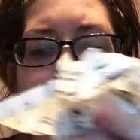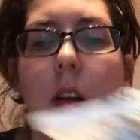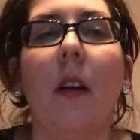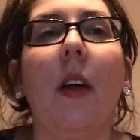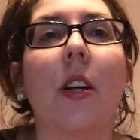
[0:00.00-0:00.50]
don't
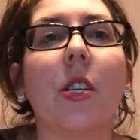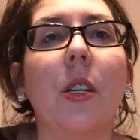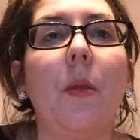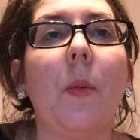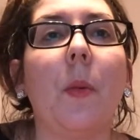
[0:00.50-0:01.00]
know, it
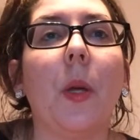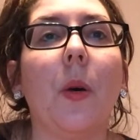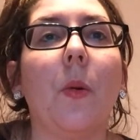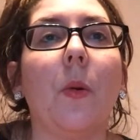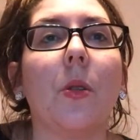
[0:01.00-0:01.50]
actually is really
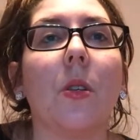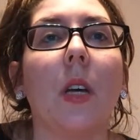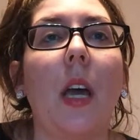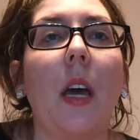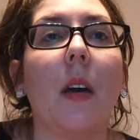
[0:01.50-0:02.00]
cool to
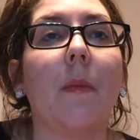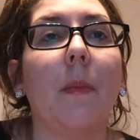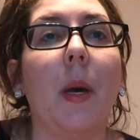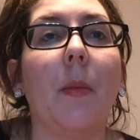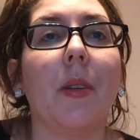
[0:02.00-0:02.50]
like
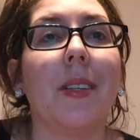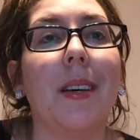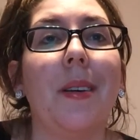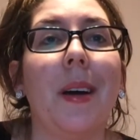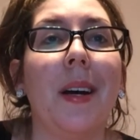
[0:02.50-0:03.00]
be able to
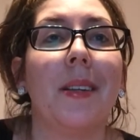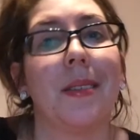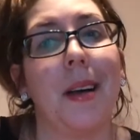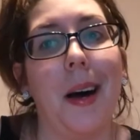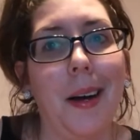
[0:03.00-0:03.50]
tell you guys
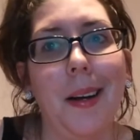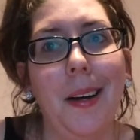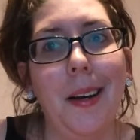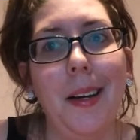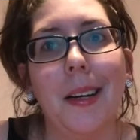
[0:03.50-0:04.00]
that,
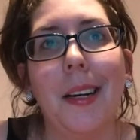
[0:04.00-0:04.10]
huh?